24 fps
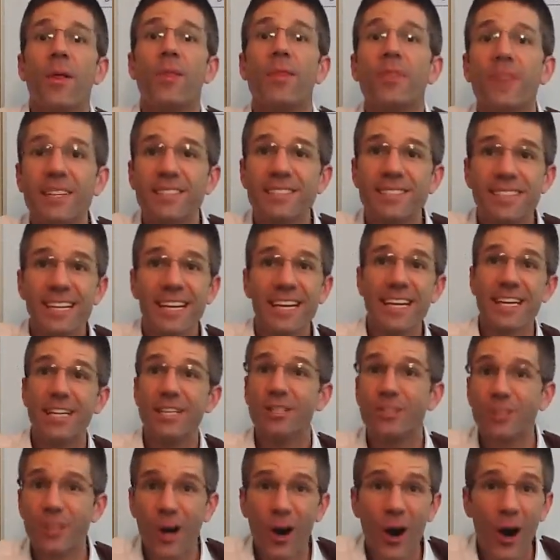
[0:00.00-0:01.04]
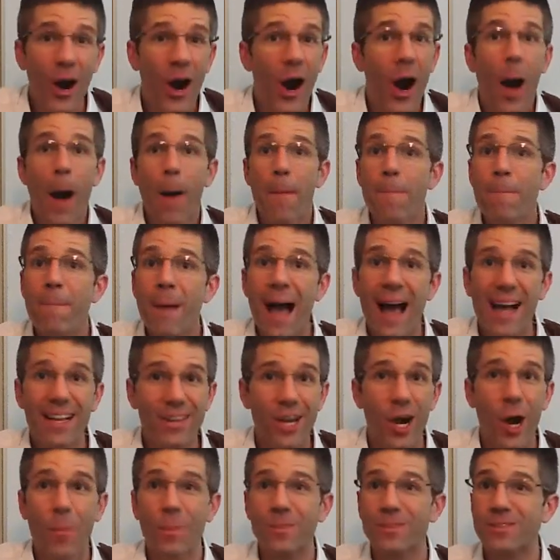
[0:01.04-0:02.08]
This thing is sure, math
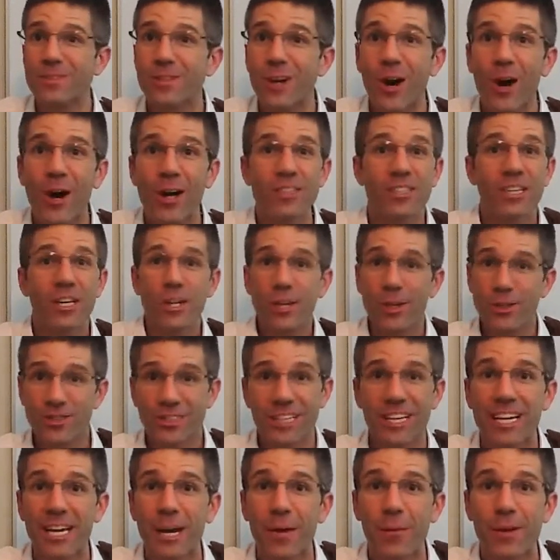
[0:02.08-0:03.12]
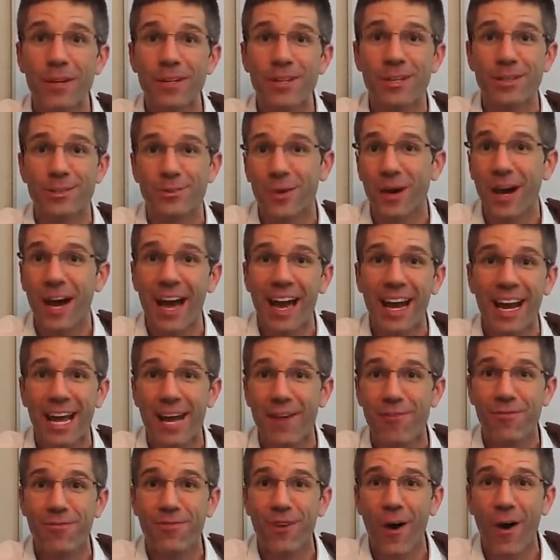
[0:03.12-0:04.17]
opens doors. You'll see it when you're
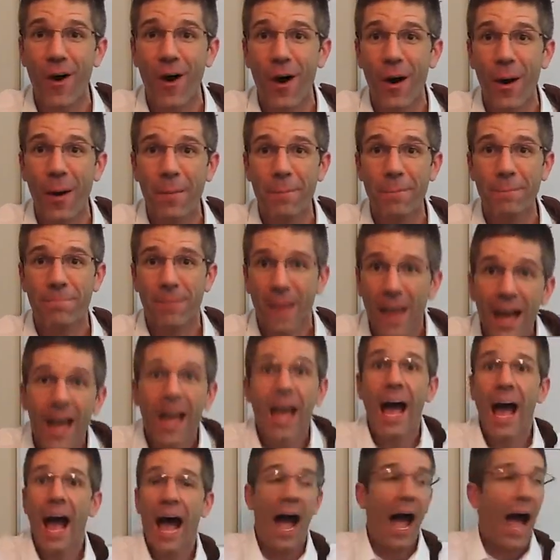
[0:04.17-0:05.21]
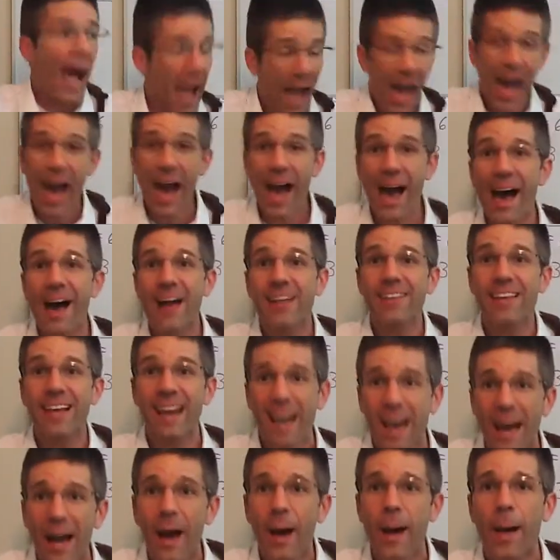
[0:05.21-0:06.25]
24. Add
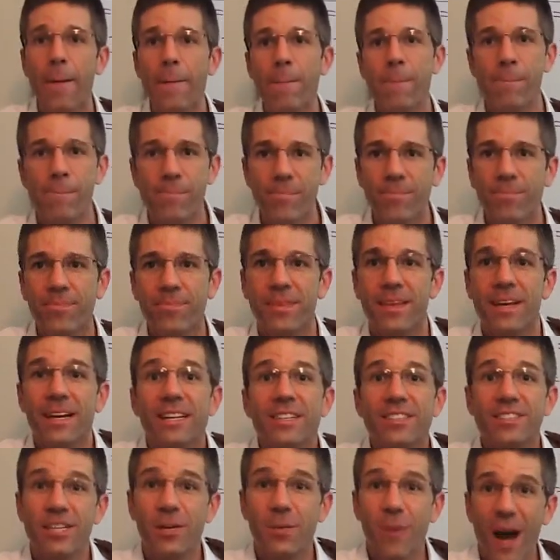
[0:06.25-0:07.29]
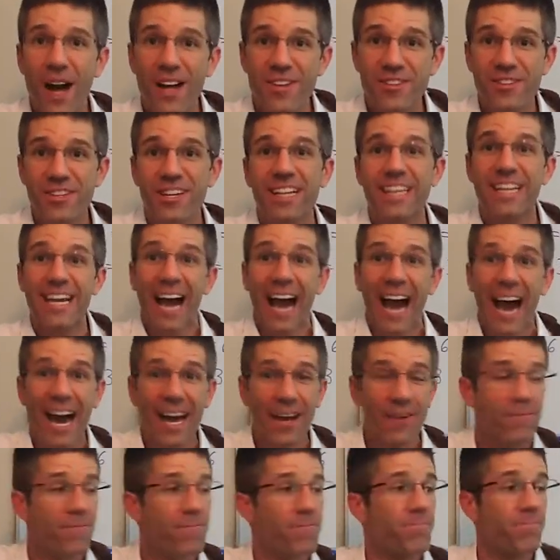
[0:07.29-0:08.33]
them, see what you got.